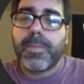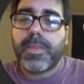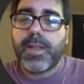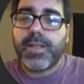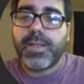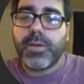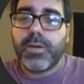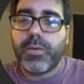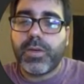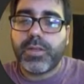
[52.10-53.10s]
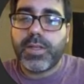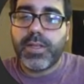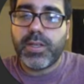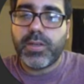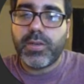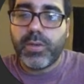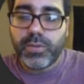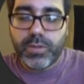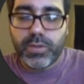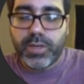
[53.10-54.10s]
That's how it works, and then you close
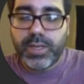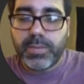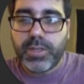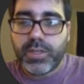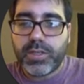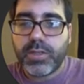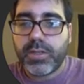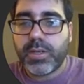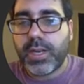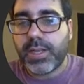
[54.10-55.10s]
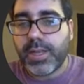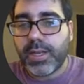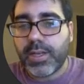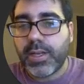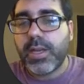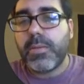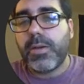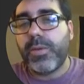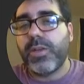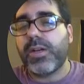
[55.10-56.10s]
your image like that. By the
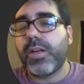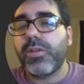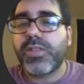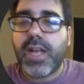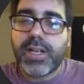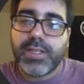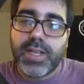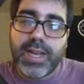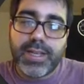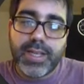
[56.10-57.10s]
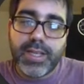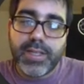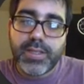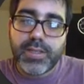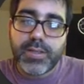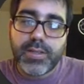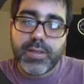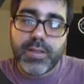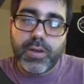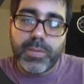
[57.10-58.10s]
way, you can close tags like this,
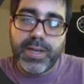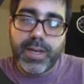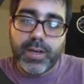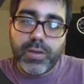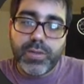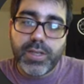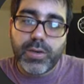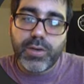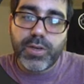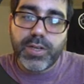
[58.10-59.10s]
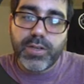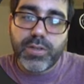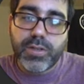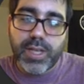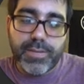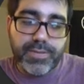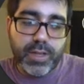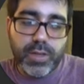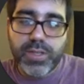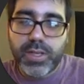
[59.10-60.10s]
opening and closing, or you can just
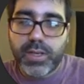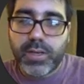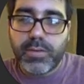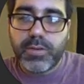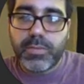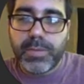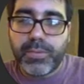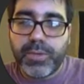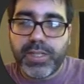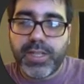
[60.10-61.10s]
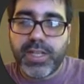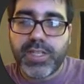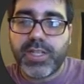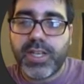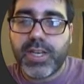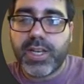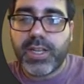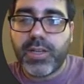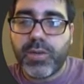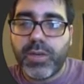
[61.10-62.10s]
self-close it by putting a / at the end, and
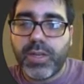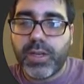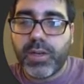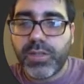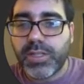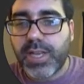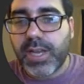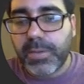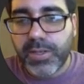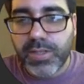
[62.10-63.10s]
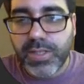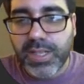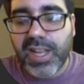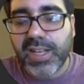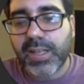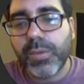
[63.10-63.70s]
then you don't need the closing tag because it's a tag that will